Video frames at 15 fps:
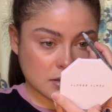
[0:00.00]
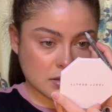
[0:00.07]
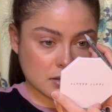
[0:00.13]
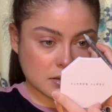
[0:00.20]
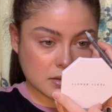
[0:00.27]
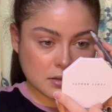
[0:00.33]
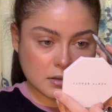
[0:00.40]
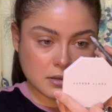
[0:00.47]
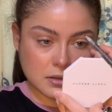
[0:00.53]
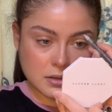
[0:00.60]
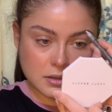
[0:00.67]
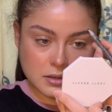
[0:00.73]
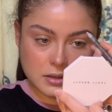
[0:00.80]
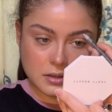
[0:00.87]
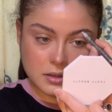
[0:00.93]
is not
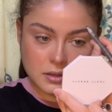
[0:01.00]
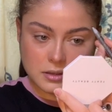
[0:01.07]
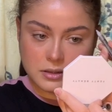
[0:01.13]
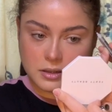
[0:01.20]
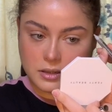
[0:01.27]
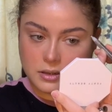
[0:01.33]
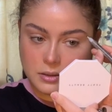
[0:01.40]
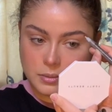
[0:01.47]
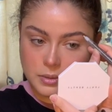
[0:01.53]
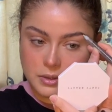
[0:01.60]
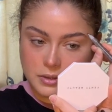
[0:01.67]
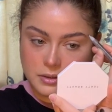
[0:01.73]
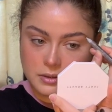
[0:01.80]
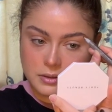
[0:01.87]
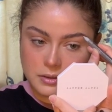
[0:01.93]
currently
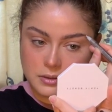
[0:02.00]
open.